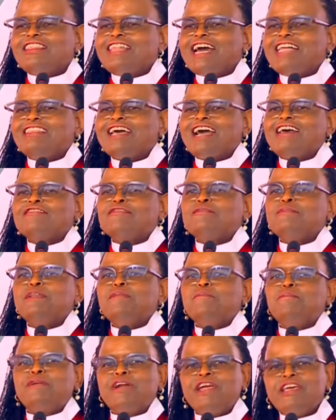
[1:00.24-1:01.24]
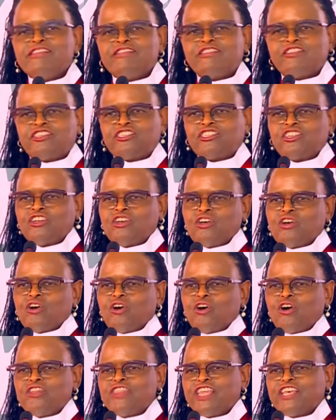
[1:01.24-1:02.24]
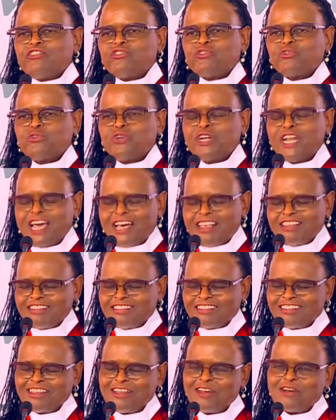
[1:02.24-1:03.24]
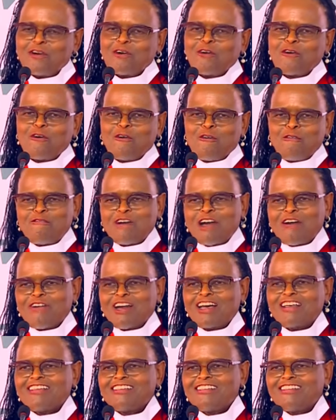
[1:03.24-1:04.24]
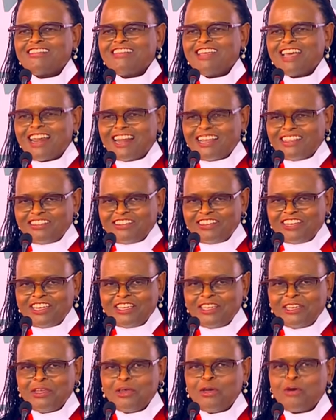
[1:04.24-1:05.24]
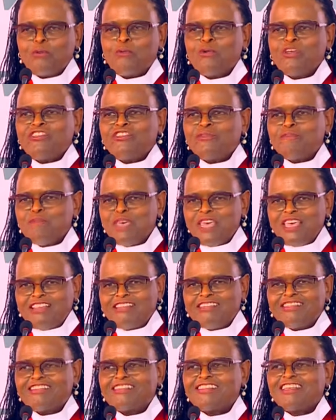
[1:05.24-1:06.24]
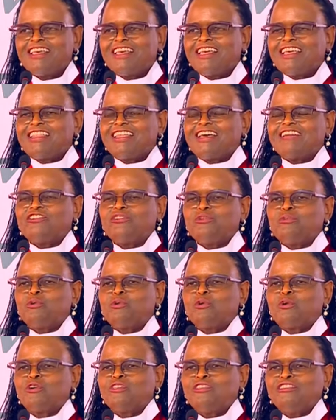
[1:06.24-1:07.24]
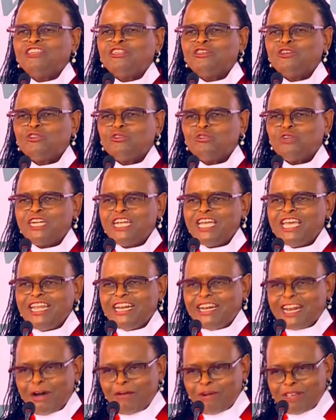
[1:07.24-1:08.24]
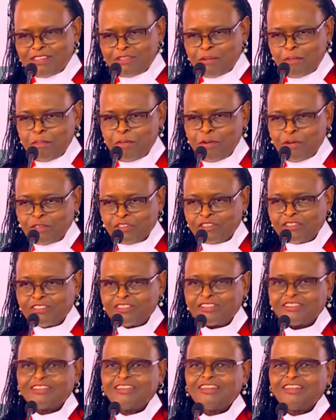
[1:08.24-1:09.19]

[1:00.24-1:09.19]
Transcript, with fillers: that has been placed on the shoulders of our CRJ, which means that she will continue to need our support.